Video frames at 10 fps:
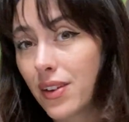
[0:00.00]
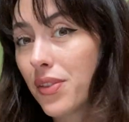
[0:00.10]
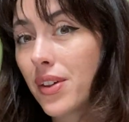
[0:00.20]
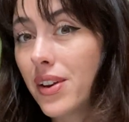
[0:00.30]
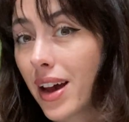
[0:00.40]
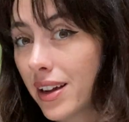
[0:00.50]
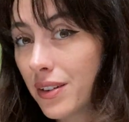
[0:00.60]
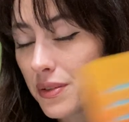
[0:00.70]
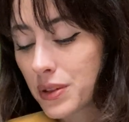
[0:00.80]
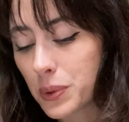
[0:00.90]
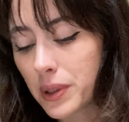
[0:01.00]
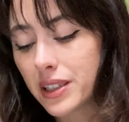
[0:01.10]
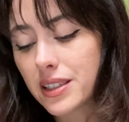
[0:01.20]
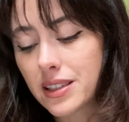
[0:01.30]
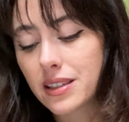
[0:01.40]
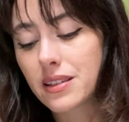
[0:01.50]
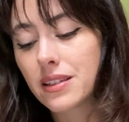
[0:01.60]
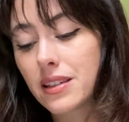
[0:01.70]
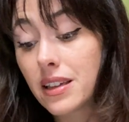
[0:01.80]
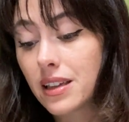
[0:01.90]
The 9 of Swords,
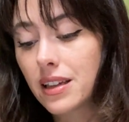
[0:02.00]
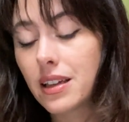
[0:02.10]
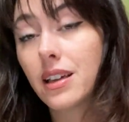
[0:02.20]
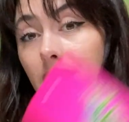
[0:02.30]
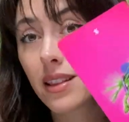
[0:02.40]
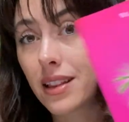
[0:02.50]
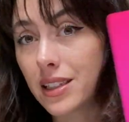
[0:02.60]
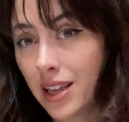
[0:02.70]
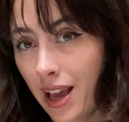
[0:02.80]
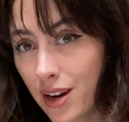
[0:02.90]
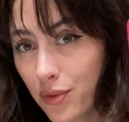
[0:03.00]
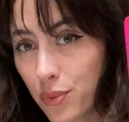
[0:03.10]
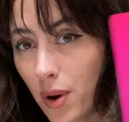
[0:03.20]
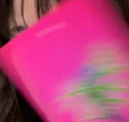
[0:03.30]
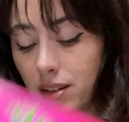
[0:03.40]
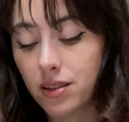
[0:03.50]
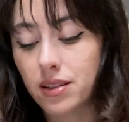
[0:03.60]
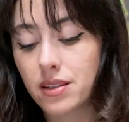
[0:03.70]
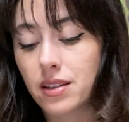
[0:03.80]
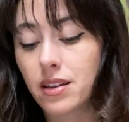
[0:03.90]
the 10 of Wands,
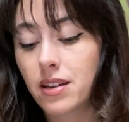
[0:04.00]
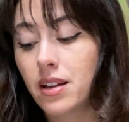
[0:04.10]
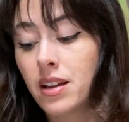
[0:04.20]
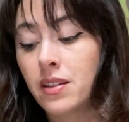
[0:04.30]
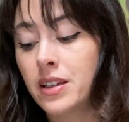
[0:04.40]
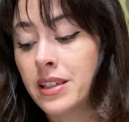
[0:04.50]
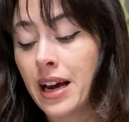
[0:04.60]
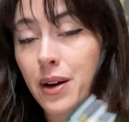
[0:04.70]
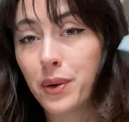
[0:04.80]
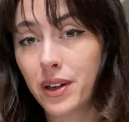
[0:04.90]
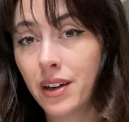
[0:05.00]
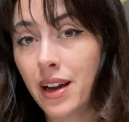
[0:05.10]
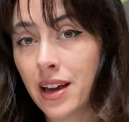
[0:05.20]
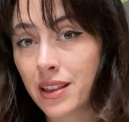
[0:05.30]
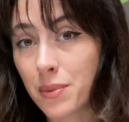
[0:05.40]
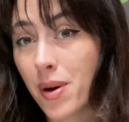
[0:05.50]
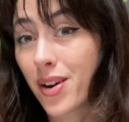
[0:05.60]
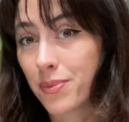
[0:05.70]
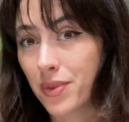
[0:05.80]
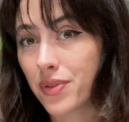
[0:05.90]
the Tower at the
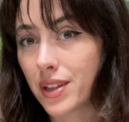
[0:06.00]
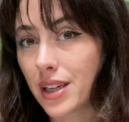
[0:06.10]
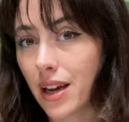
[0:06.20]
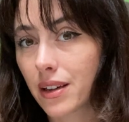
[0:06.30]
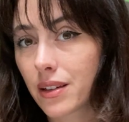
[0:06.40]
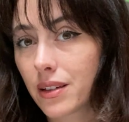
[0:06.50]
bottom of the deck.